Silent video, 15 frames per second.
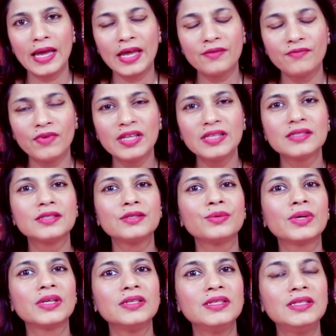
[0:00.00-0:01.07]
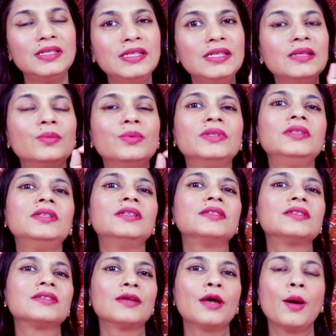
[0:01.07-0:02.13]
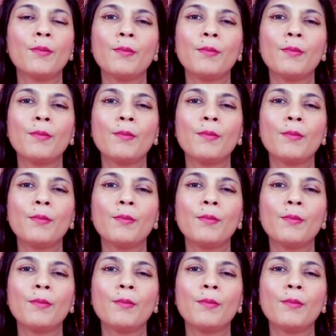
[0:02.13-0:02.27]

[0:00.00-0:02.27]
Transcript: And once you can deal with this,